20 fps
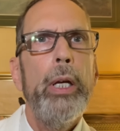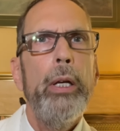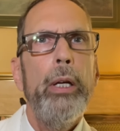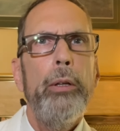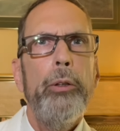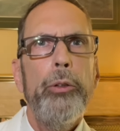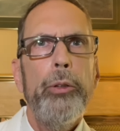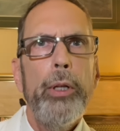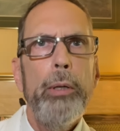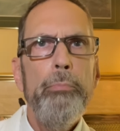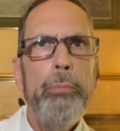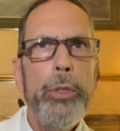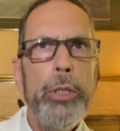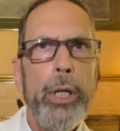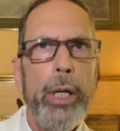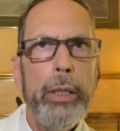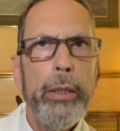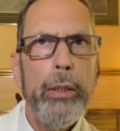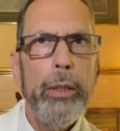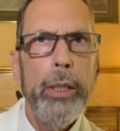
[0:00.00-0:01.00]

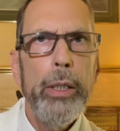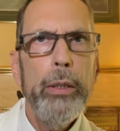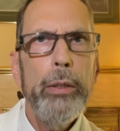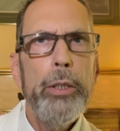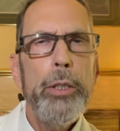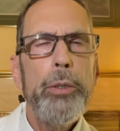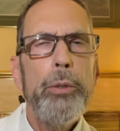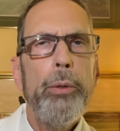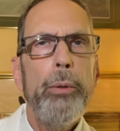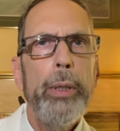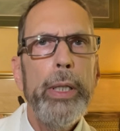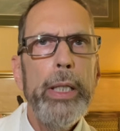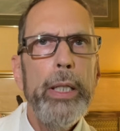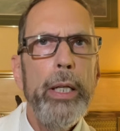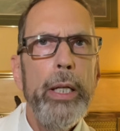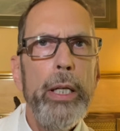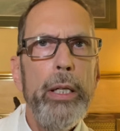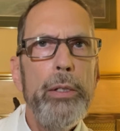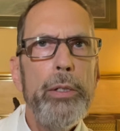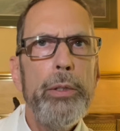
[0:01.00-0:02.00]
subjecting the
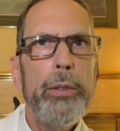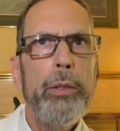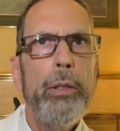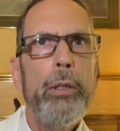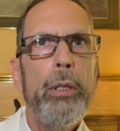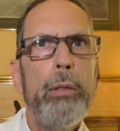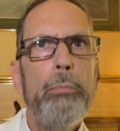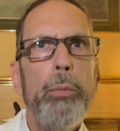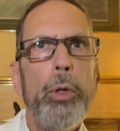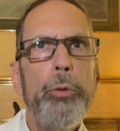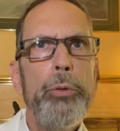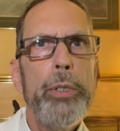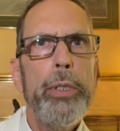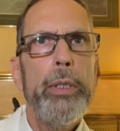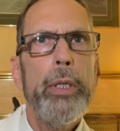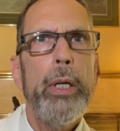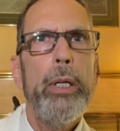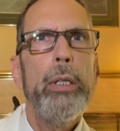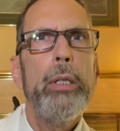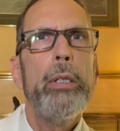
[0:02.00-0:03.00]
trainees to the
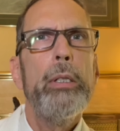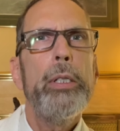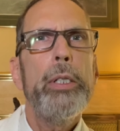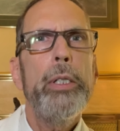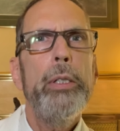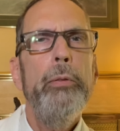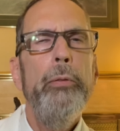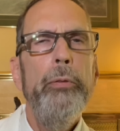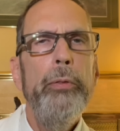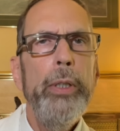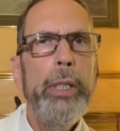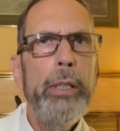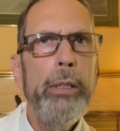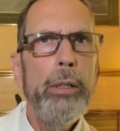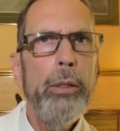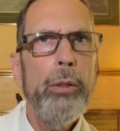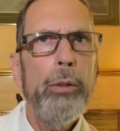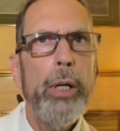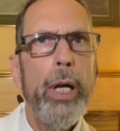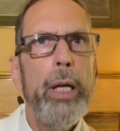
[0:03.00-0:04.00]
most
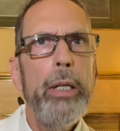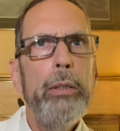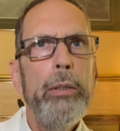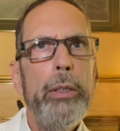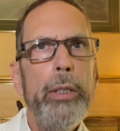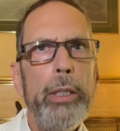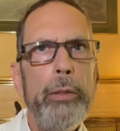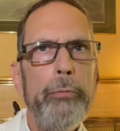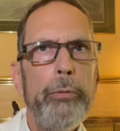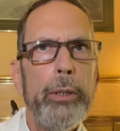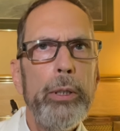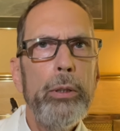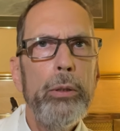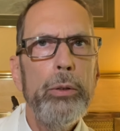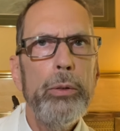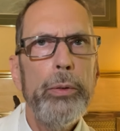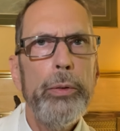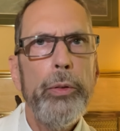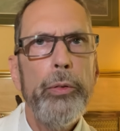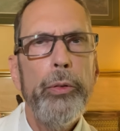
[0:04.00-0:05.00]
severe and
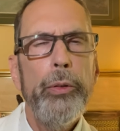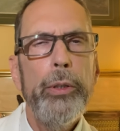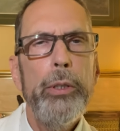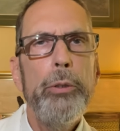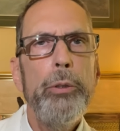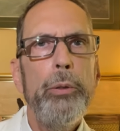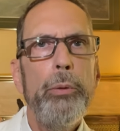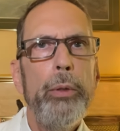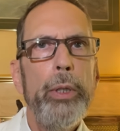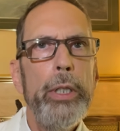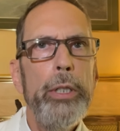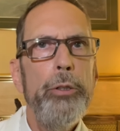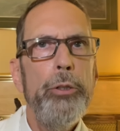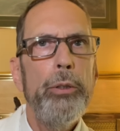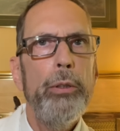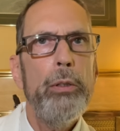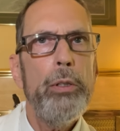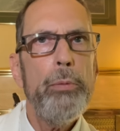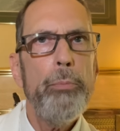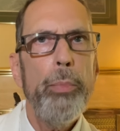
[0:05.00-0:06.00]
difficult
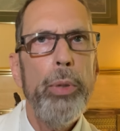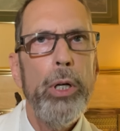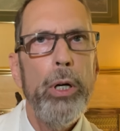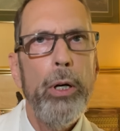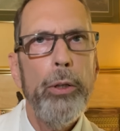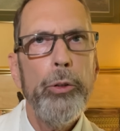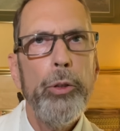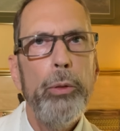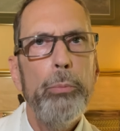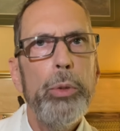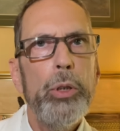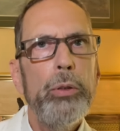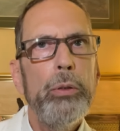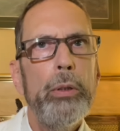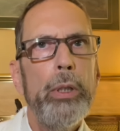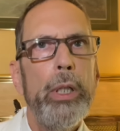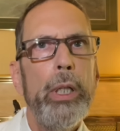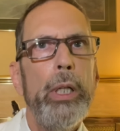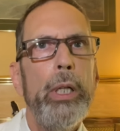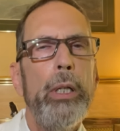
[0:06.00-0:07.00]
situations possible.
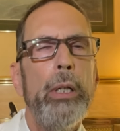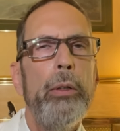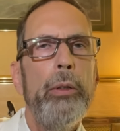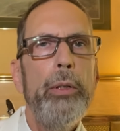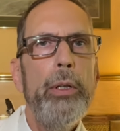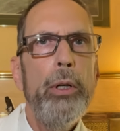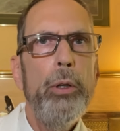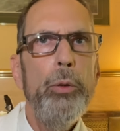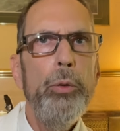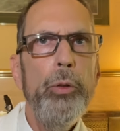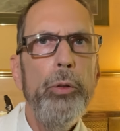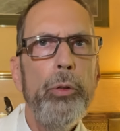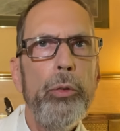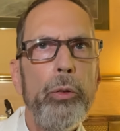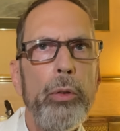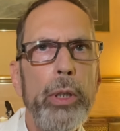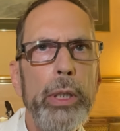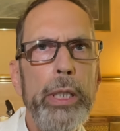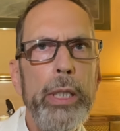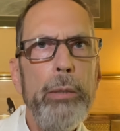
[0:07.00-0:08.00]
No
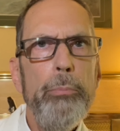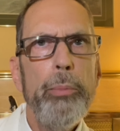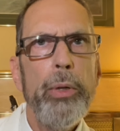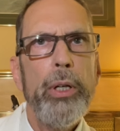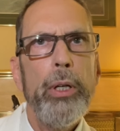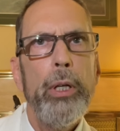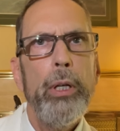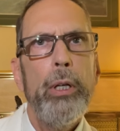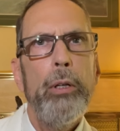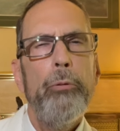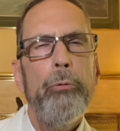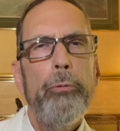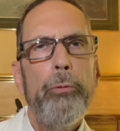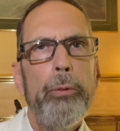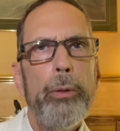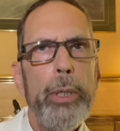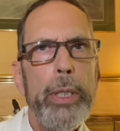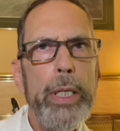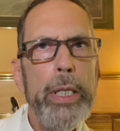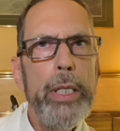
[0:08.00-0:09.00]
sleep,
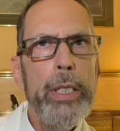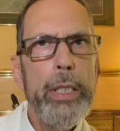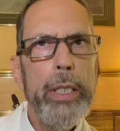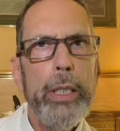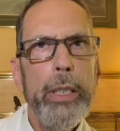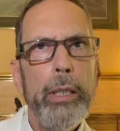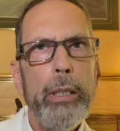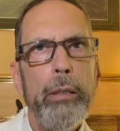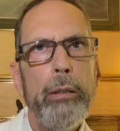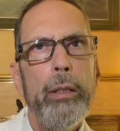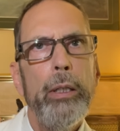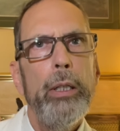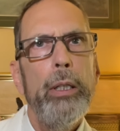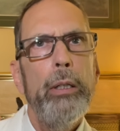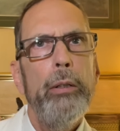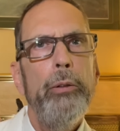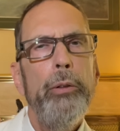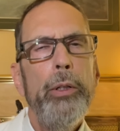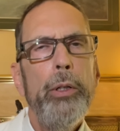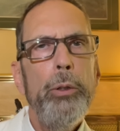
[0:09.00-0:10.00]
freezing,
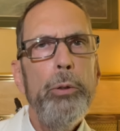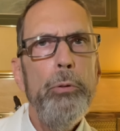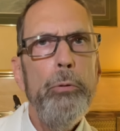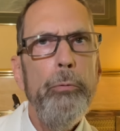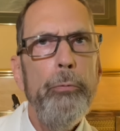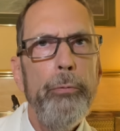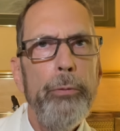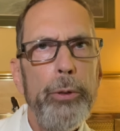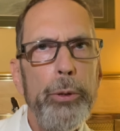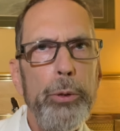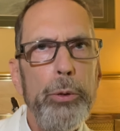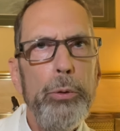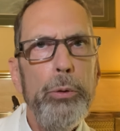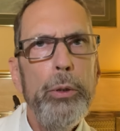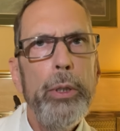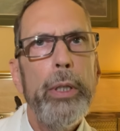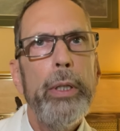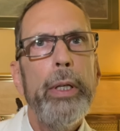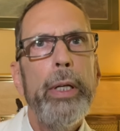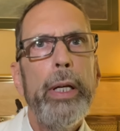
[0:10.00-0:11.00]
no
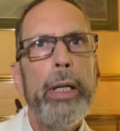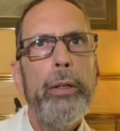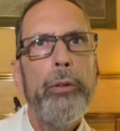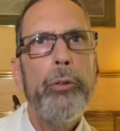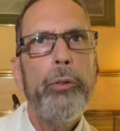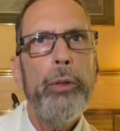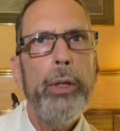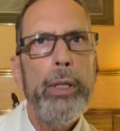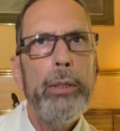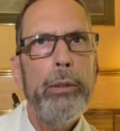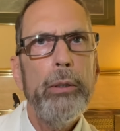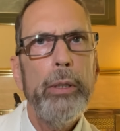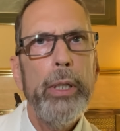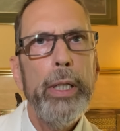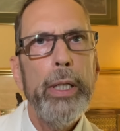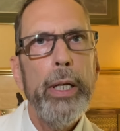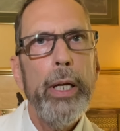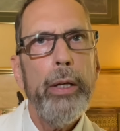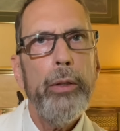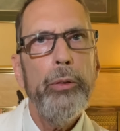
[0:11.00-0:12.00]
food,
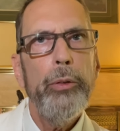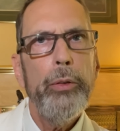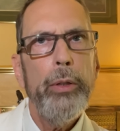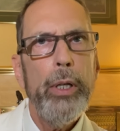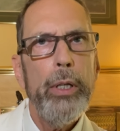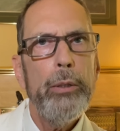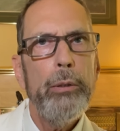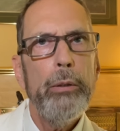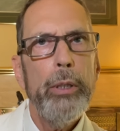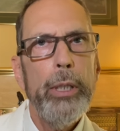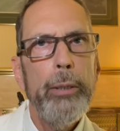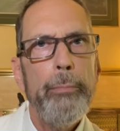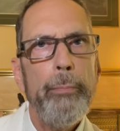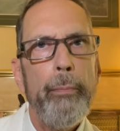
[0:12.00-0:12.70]
etc., etc.